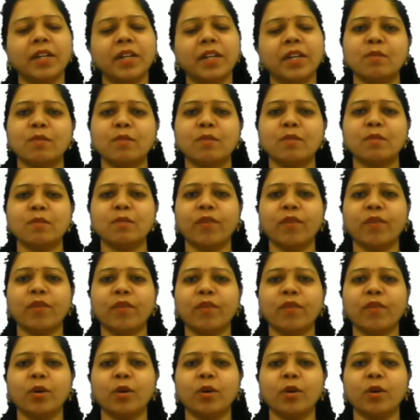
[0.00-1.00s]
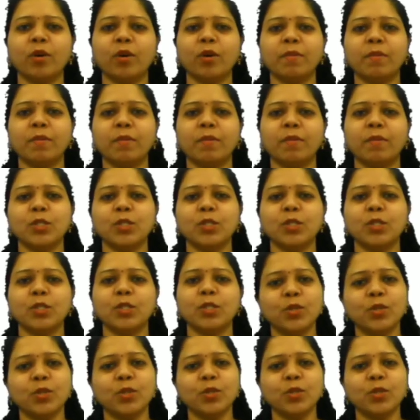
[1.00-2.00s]
different types of
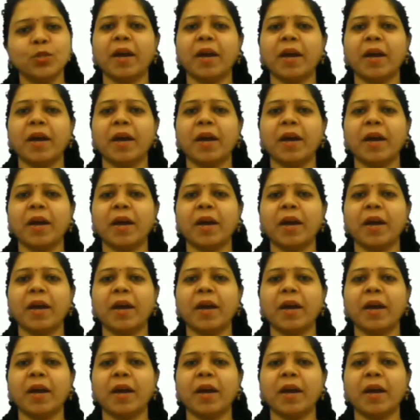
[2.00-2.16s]
hydrocarbons,